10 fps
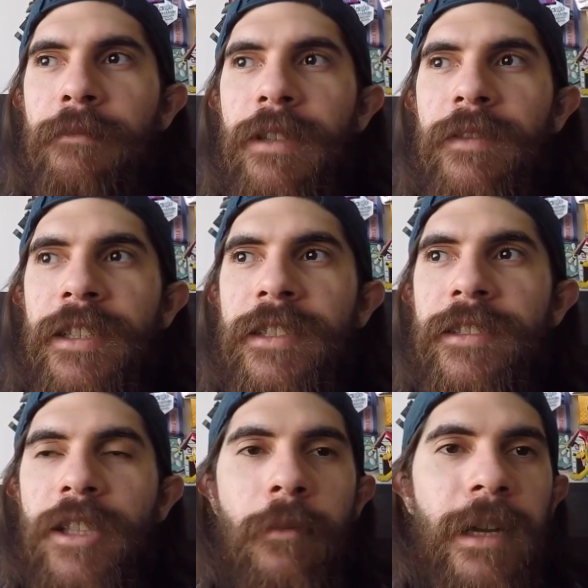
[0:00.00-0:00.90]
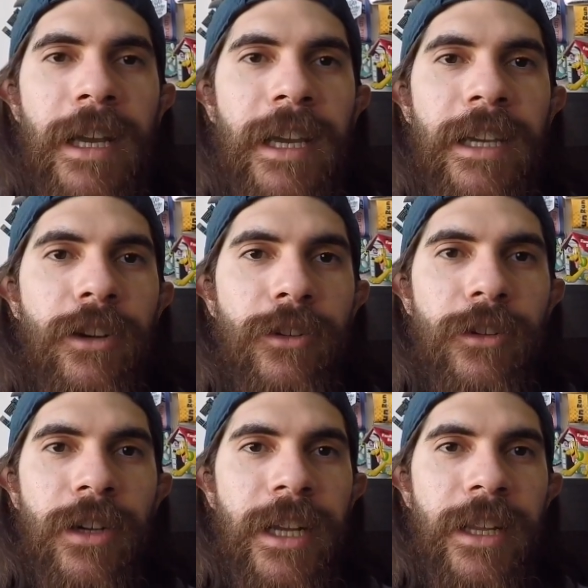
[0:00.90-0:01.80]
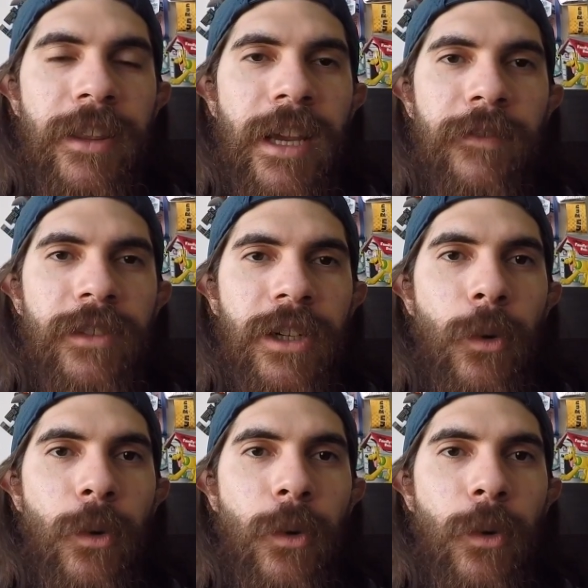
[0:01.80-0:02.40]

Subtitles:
maybe stomach ache or anything after